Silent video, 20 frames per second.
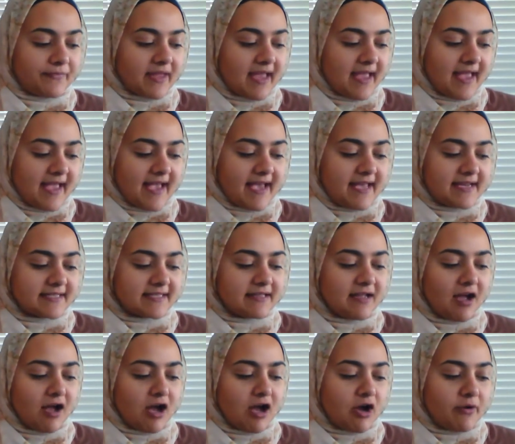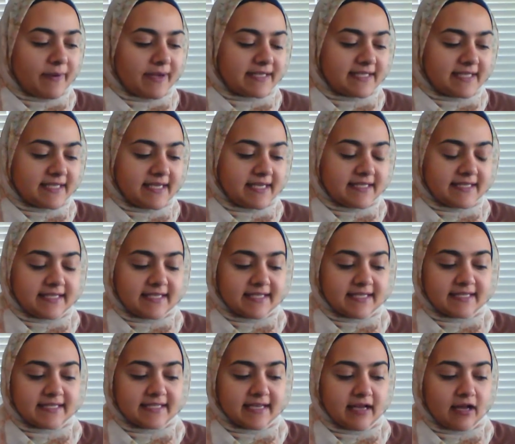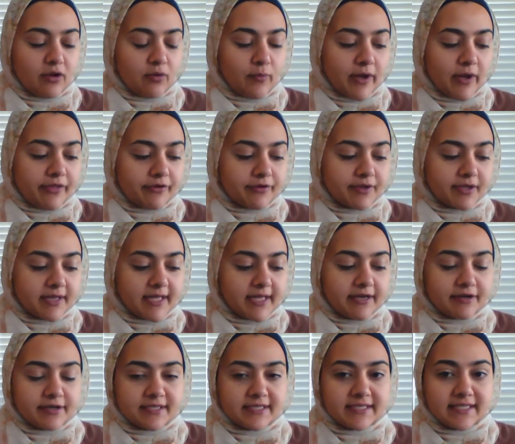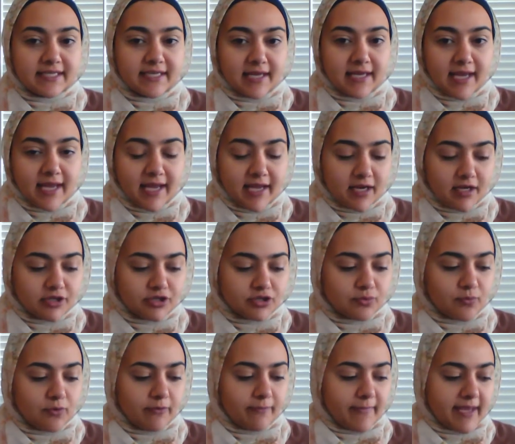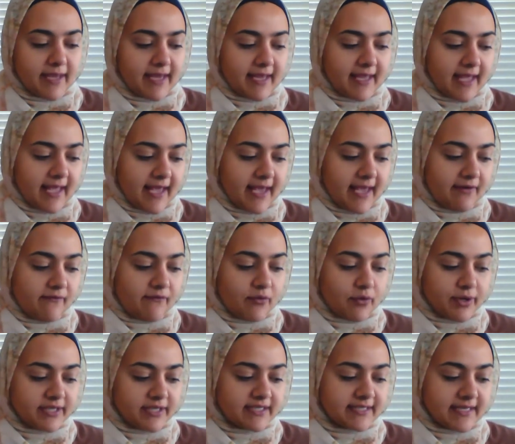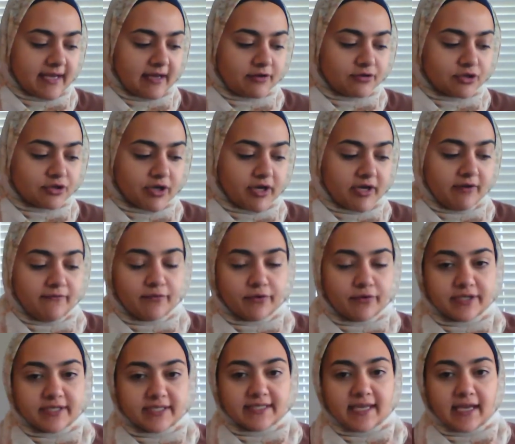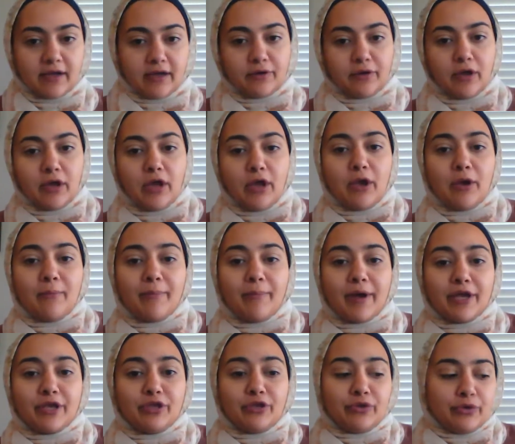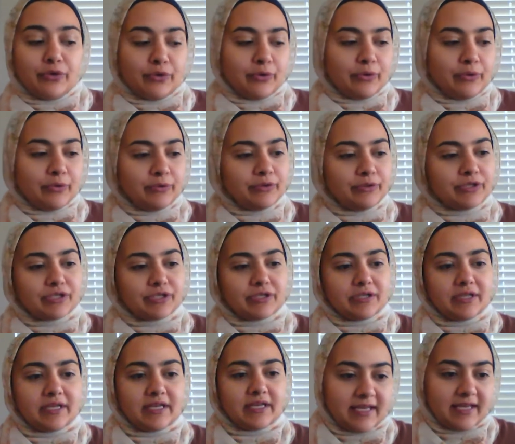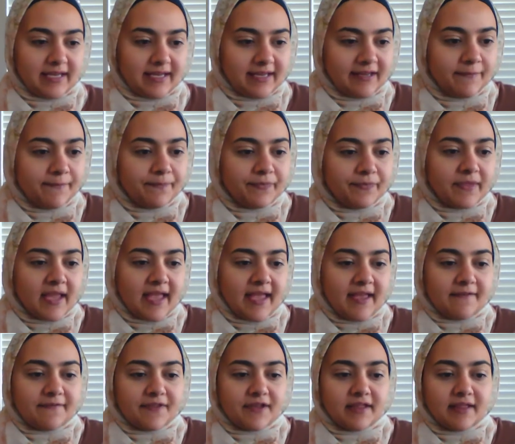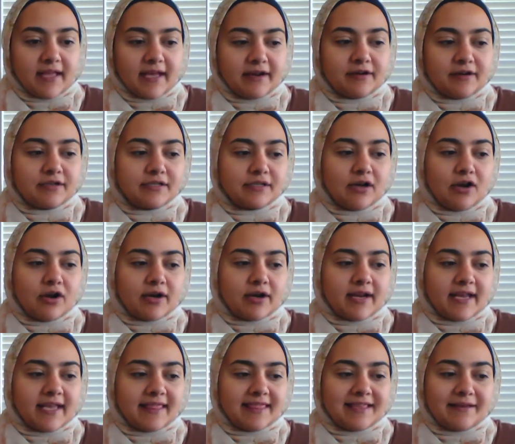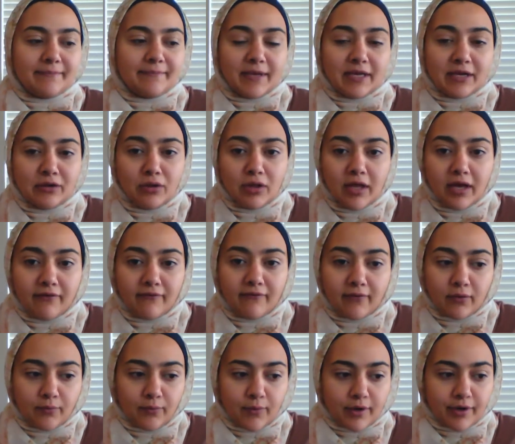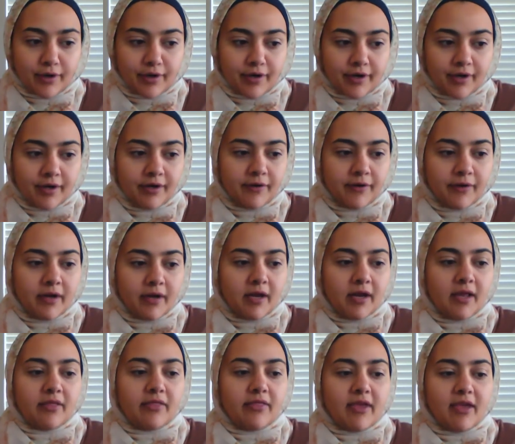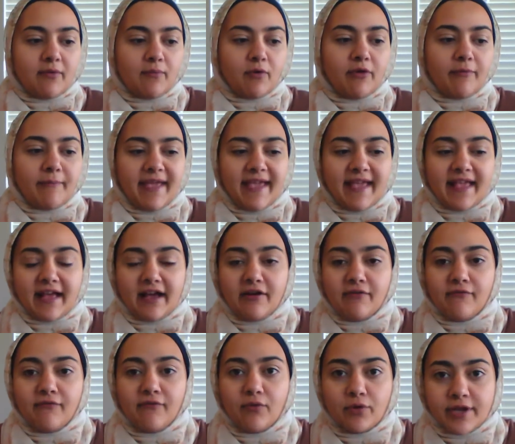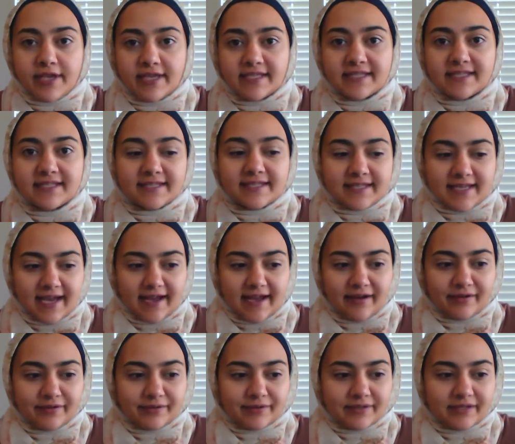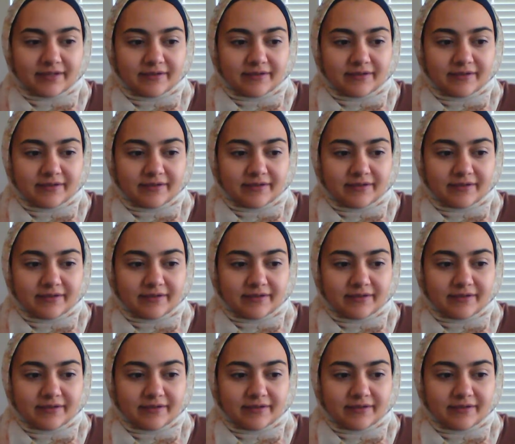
It is not always easy to tell whether the letters TH will make a voiced sound or unvoiced sound, but usually if the letters are in the middle of a word, they will make a voiced sound.